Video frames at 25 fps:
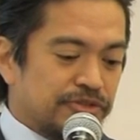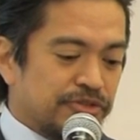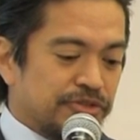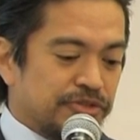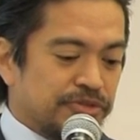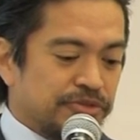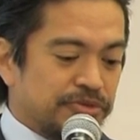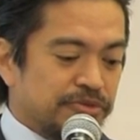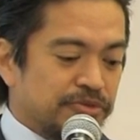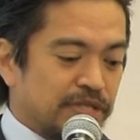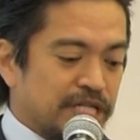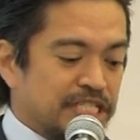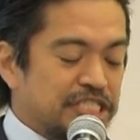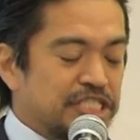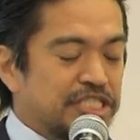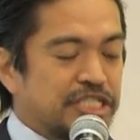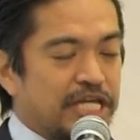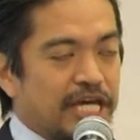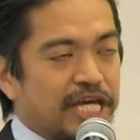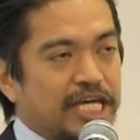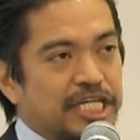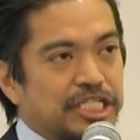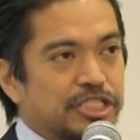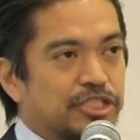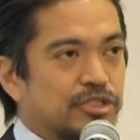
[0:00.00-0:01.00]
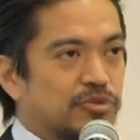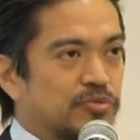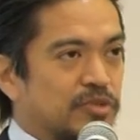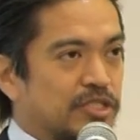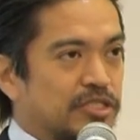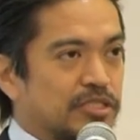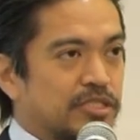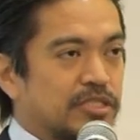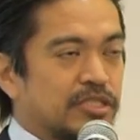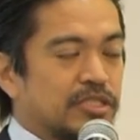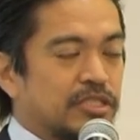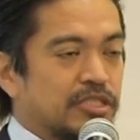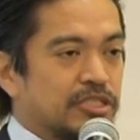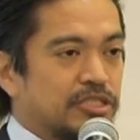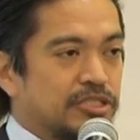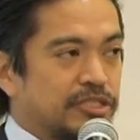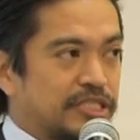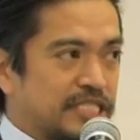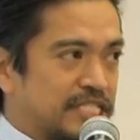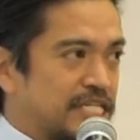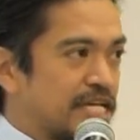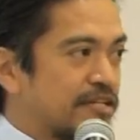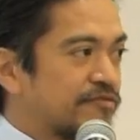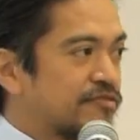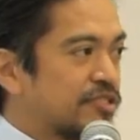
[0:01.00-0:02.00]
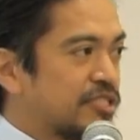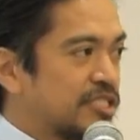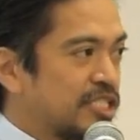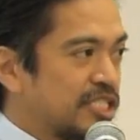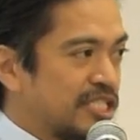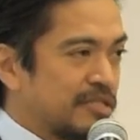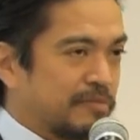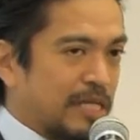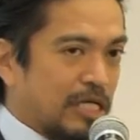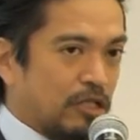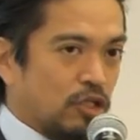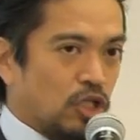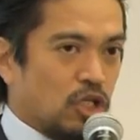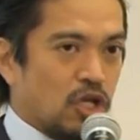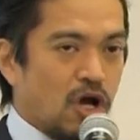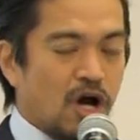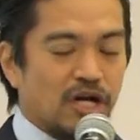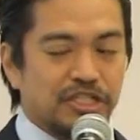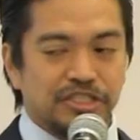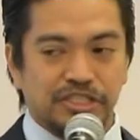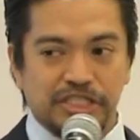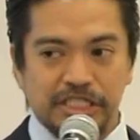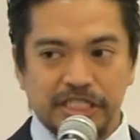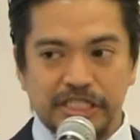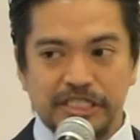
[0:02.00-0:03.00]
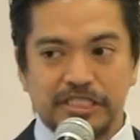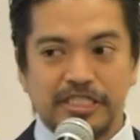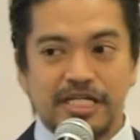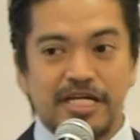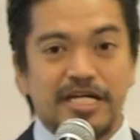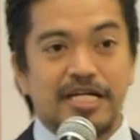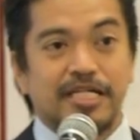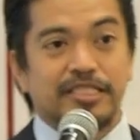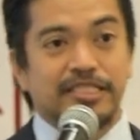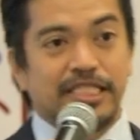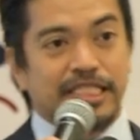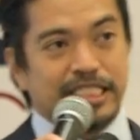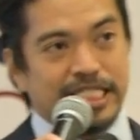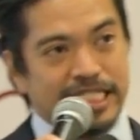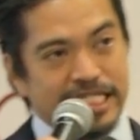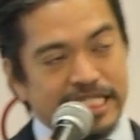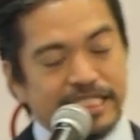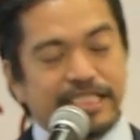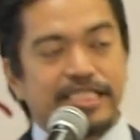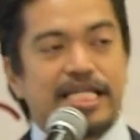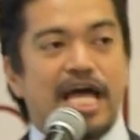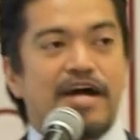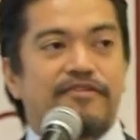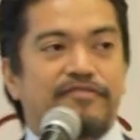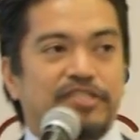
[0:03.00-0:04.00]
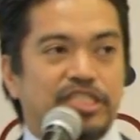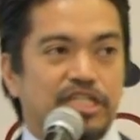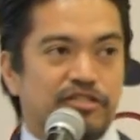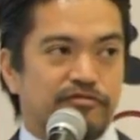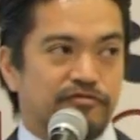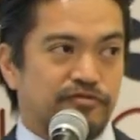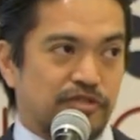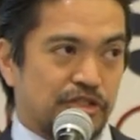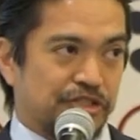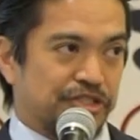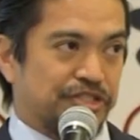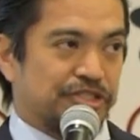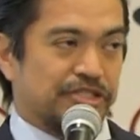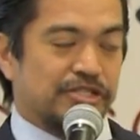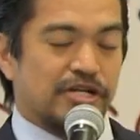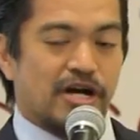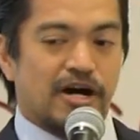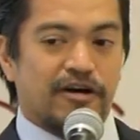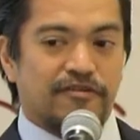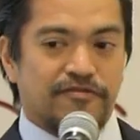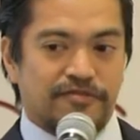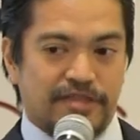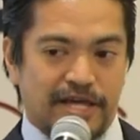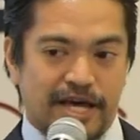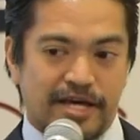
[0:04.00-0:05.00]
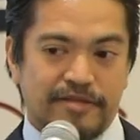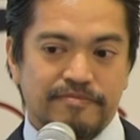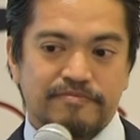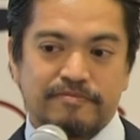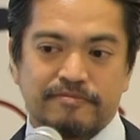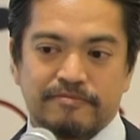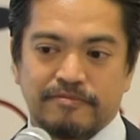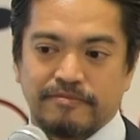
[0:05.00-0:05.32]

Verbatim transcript: to engage with DFC about launching the East Africa version of that.